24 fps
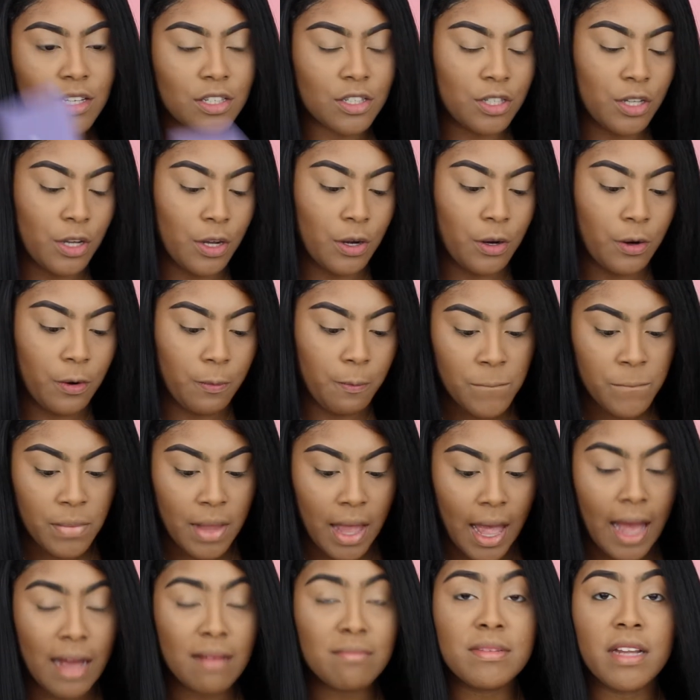so
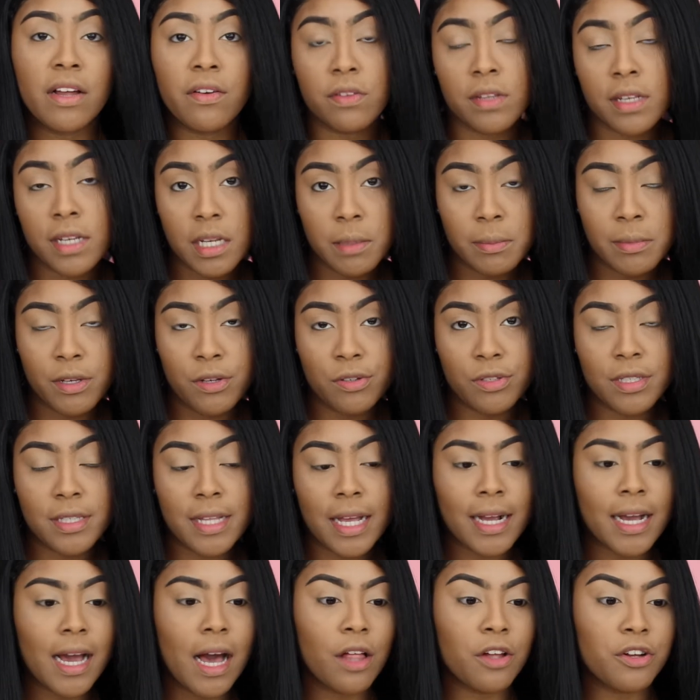I'm definitely going to be using
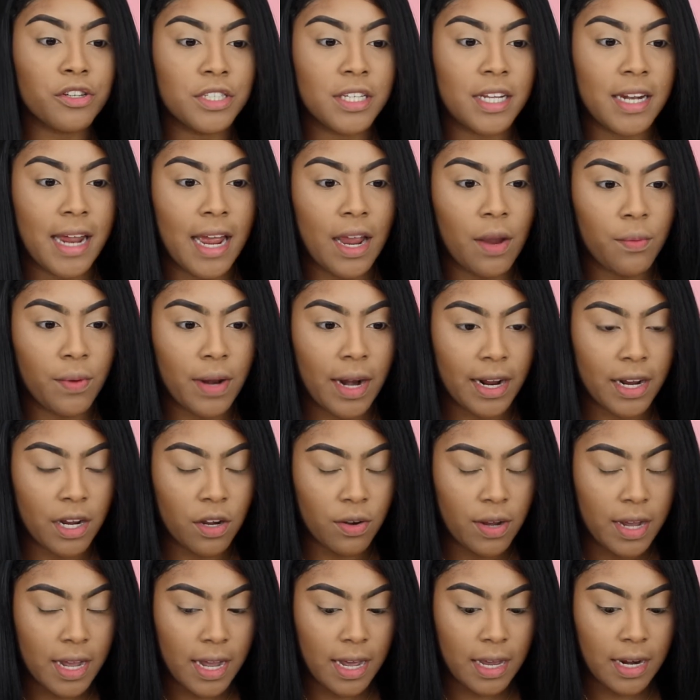that color today when I go
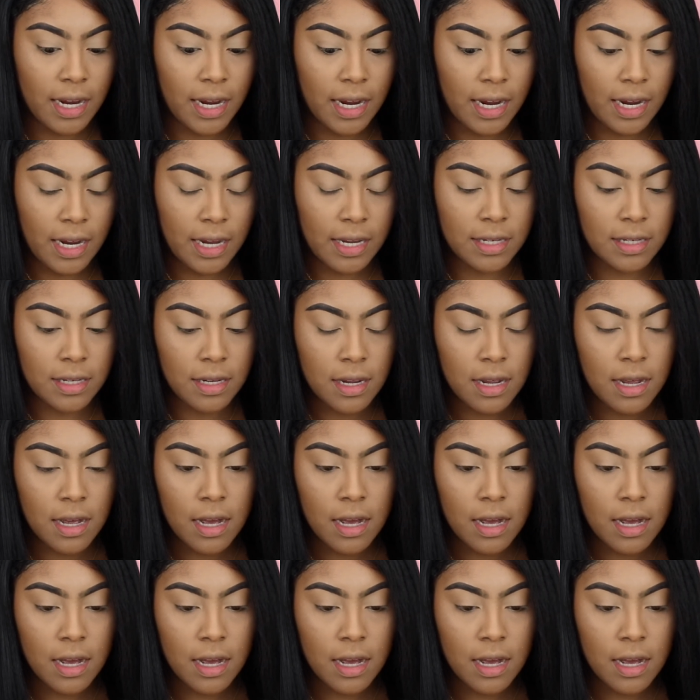ahead and